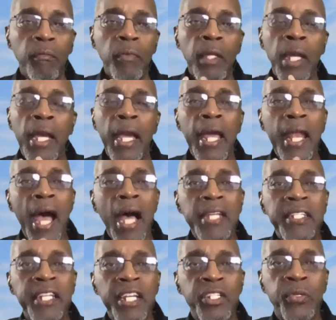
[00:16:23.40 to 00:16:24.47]
in our
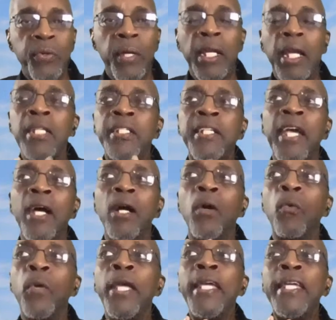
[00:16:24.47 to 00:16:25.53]
district until
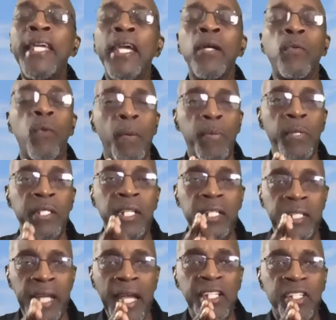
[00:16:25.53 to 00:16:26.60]
we get
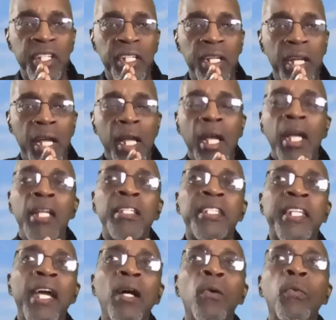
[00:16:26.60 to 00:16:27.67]
representation,
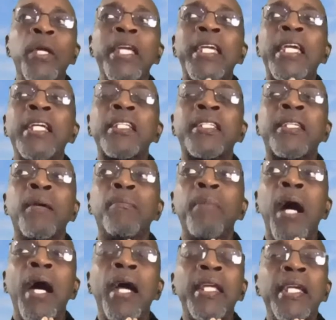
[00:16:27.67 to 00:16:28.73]
until we get
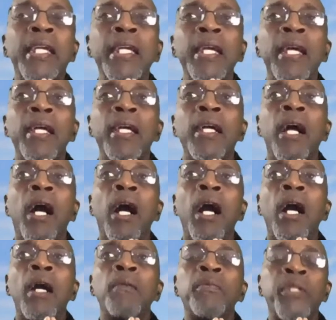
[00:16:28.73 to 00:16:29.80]
somebody
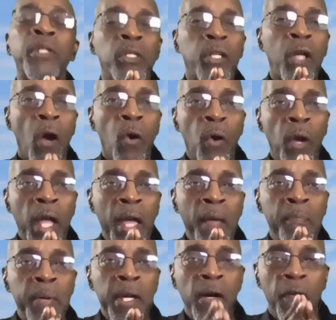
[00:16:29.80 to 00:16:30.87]
to go and
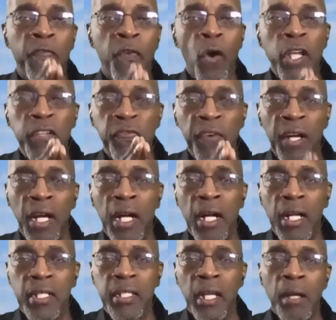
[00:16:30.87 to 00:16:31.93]
be a voice for
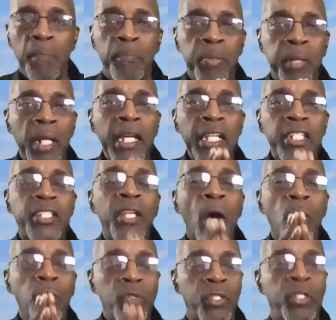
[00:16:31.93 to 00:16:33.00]
us. Please
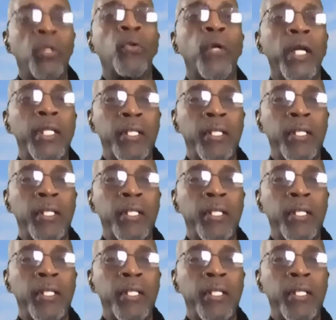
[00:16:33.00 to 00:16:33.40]
don't do it.